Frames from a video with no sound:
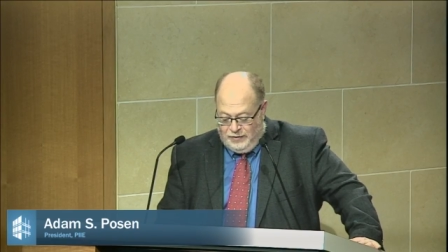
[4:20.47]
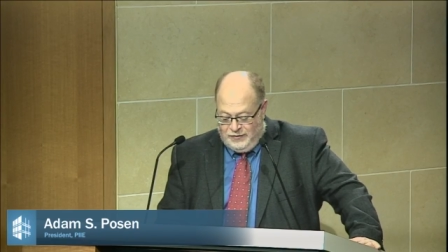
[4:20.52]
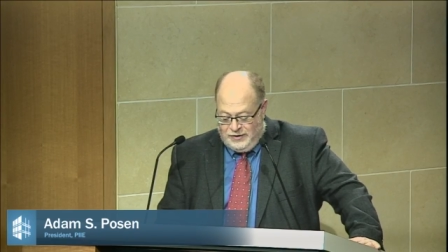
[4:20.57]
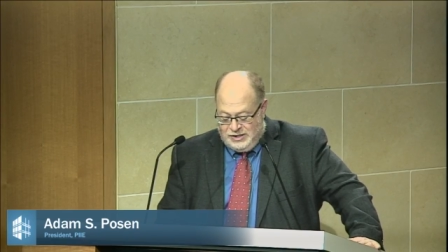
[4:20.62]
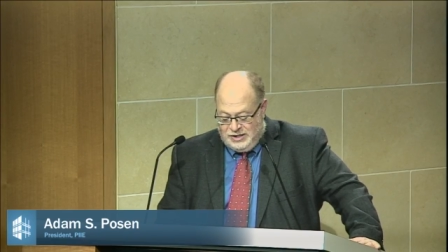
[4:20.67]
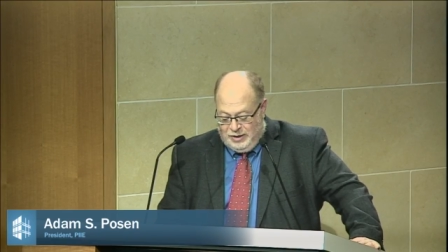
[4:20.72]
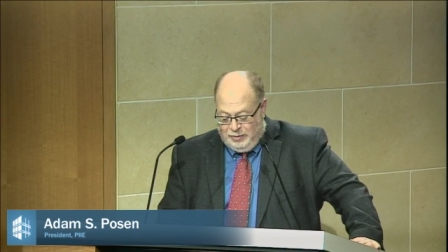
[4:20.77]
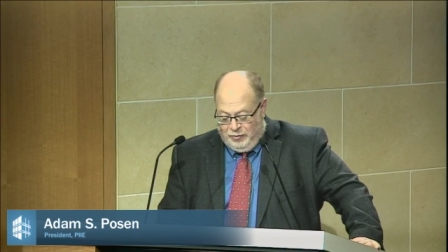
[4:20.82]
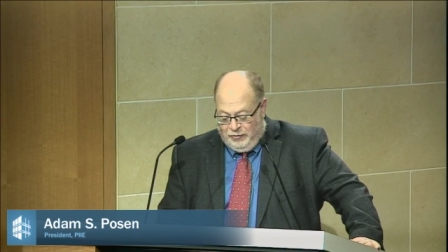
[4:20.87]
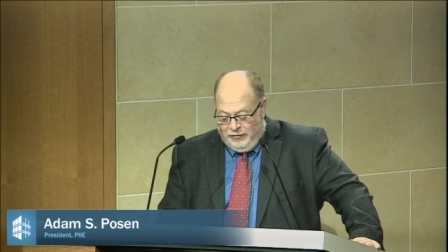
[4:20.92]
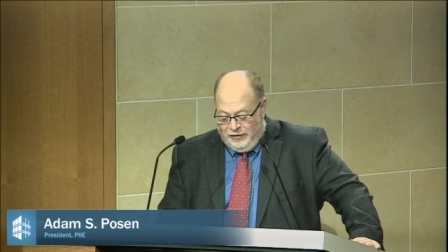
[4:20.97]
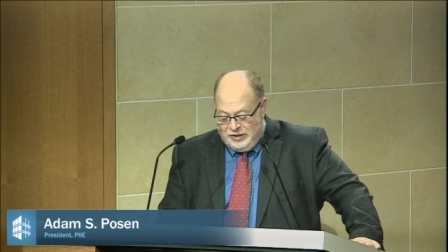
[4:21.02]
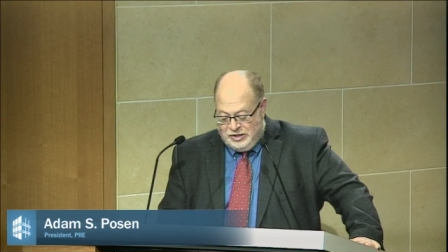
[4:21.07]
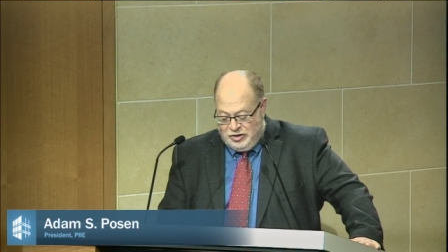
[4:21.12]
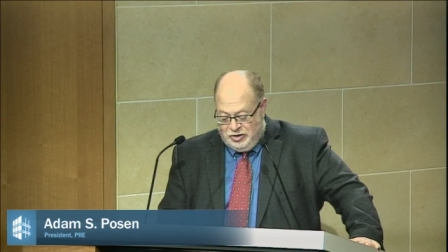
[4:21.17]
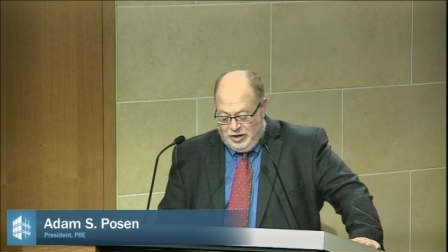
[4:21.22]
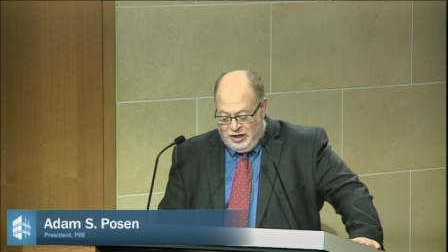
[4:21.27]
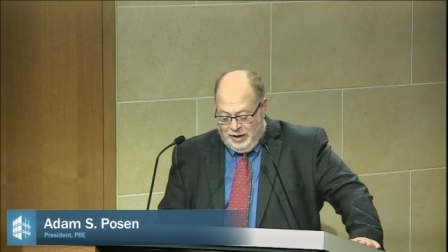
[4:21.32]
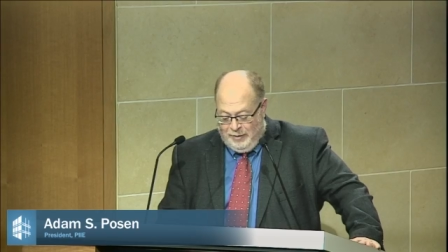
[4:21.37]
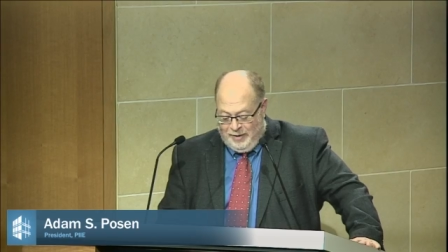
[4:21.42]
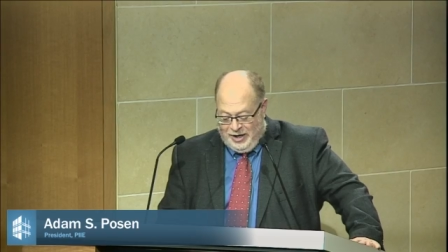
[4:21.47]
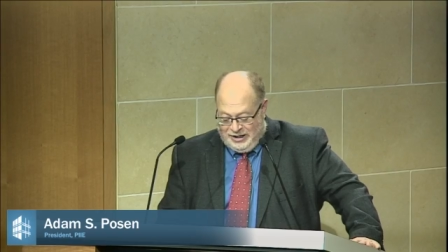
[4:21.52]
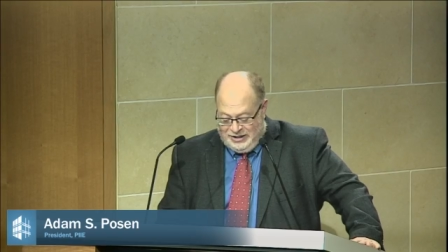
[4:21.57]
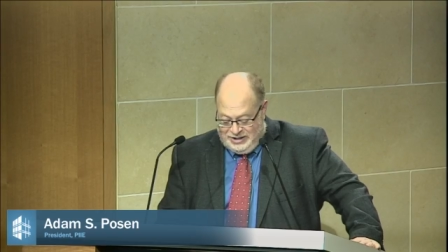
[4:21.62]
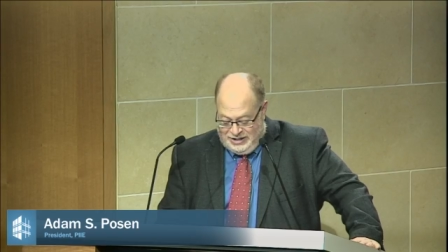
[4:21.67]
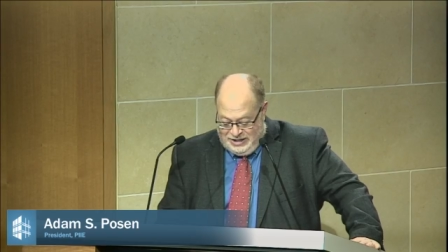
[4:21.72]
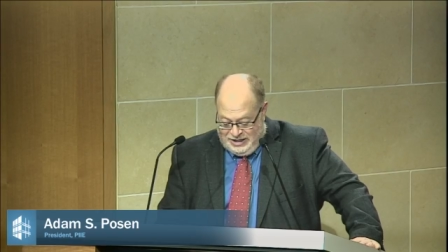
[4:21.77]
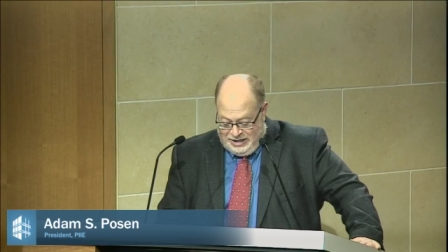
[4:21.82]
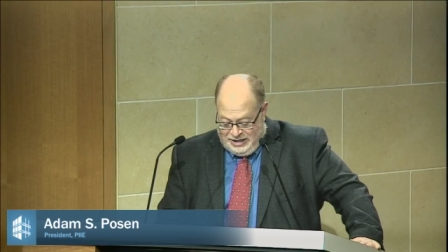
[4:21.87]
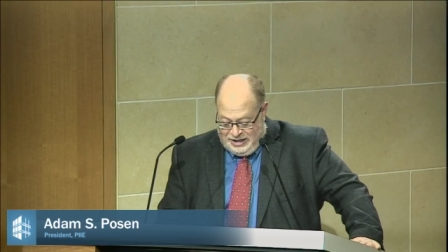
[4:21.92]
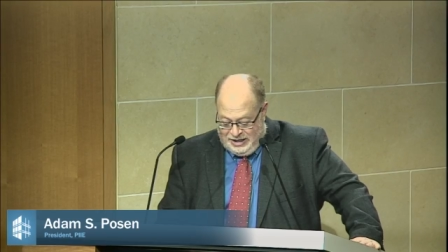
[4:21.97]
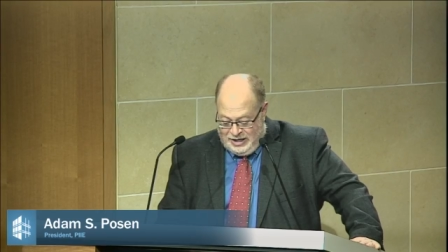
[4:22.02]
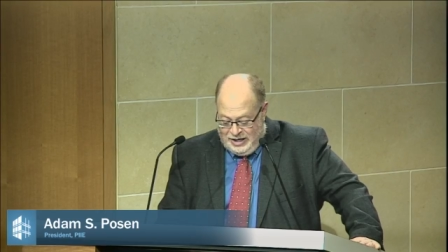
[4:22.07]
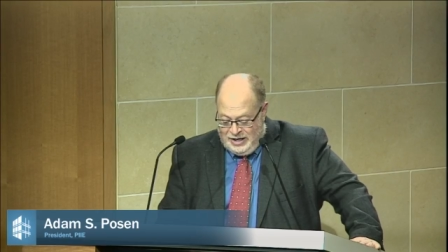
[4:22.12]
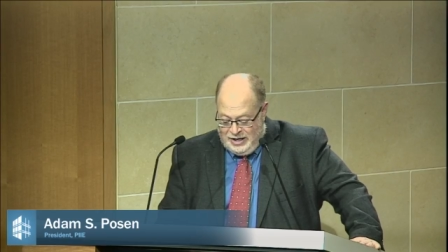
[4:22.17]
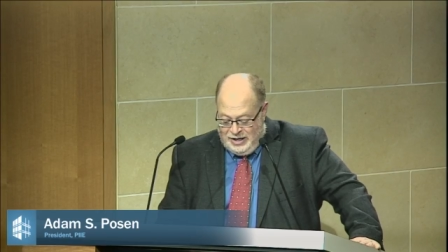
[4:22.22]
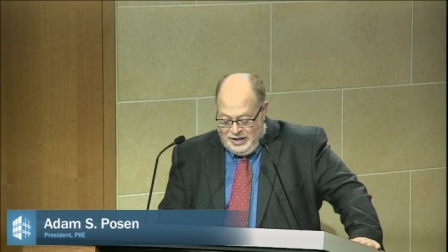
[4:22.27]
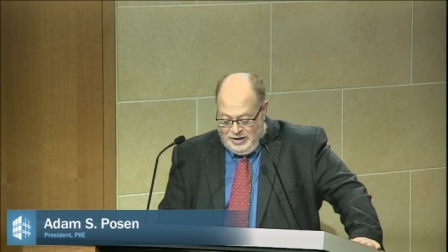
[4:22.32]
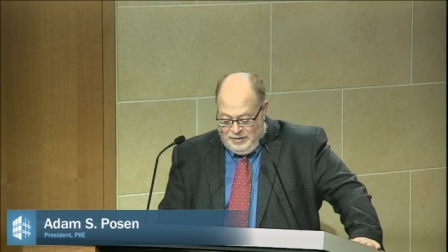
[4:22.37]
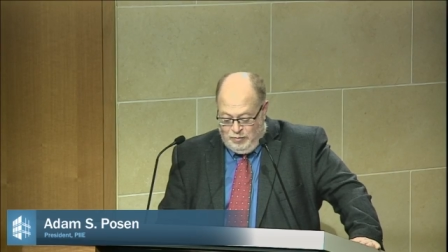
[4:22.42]
a visiting professor at MIT
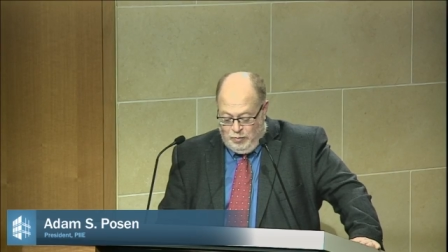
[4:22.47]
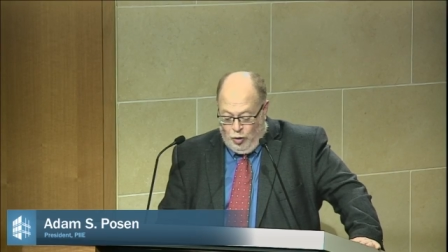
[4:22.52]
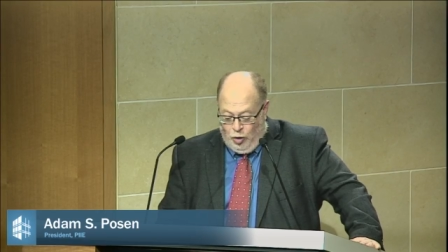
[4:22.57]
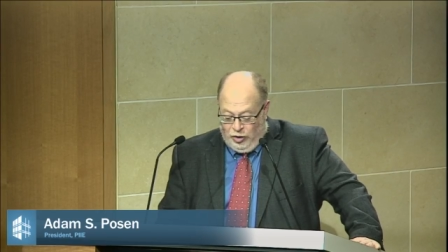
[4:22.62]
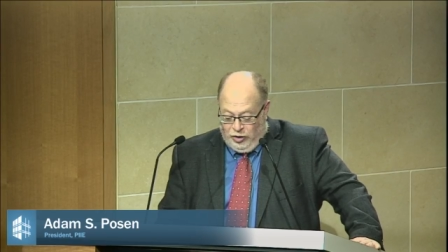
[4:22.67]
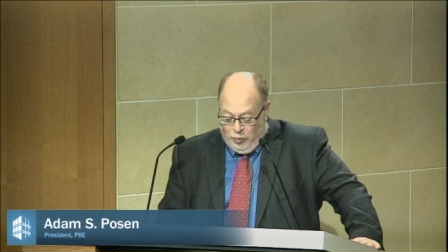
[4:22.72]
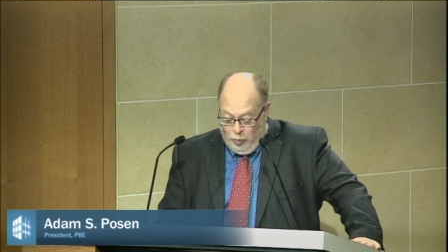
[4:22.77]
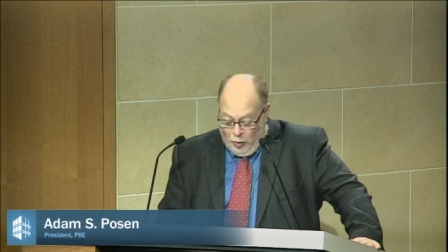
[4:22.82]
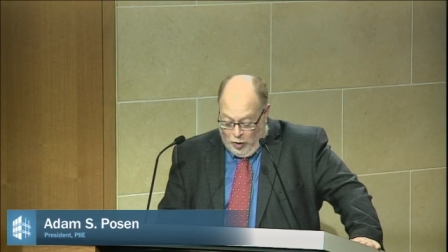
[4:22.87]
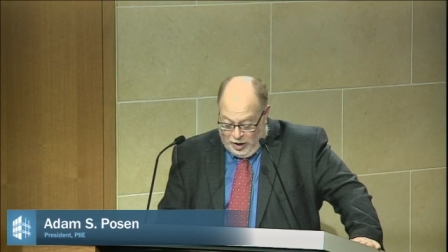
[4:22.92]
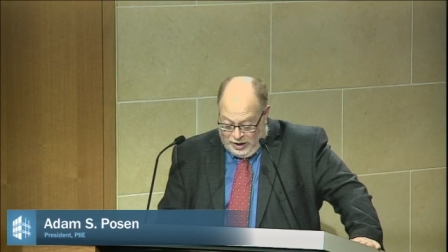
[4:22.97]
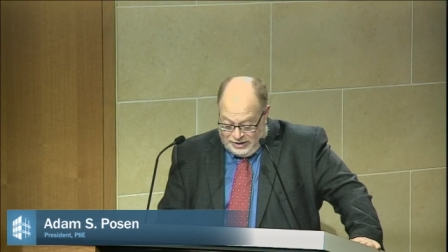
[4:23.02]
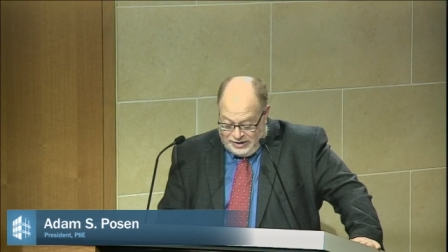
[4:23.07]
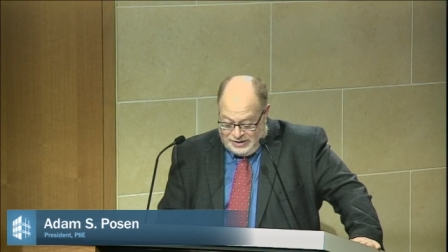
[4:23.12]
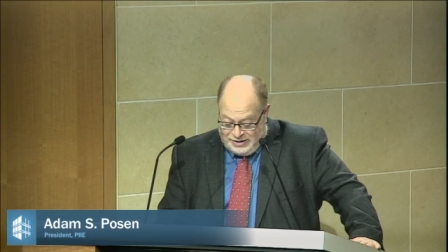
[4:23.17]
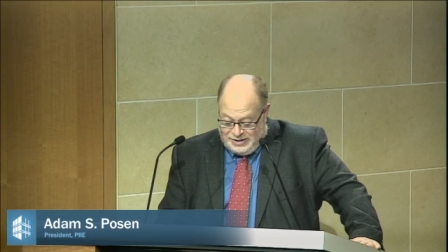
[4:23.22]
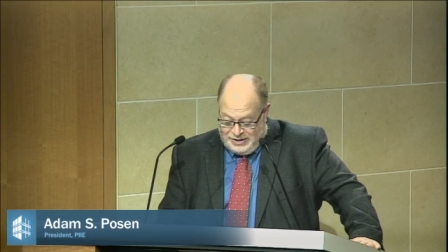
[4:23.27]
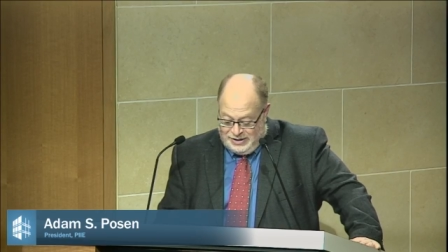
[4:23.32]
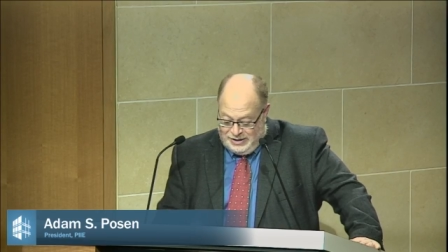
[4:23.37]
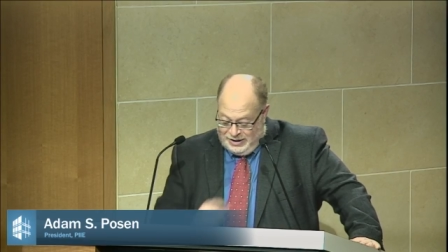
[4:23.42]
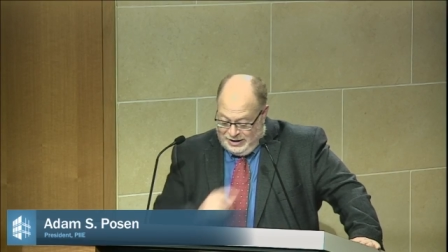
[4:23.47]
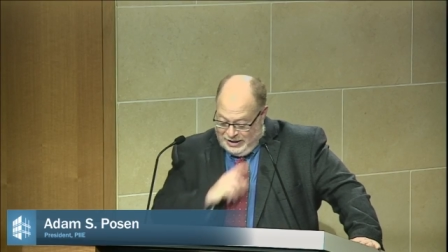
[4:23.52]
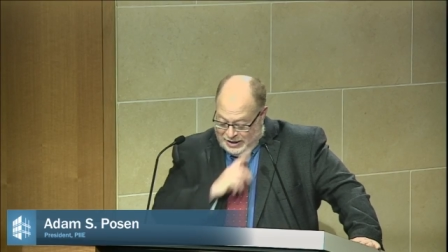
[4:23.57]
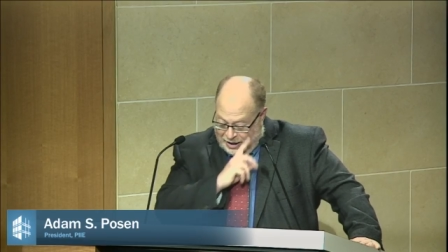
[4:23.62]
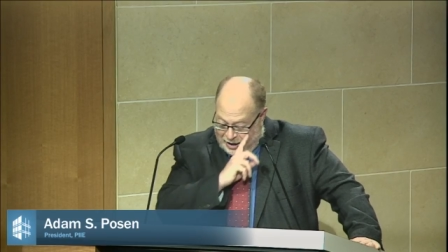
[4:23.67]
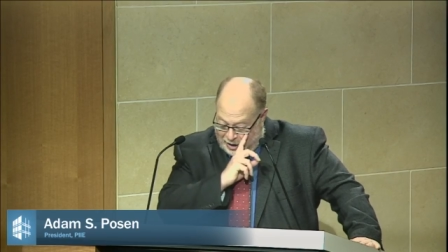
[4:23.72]
more than once,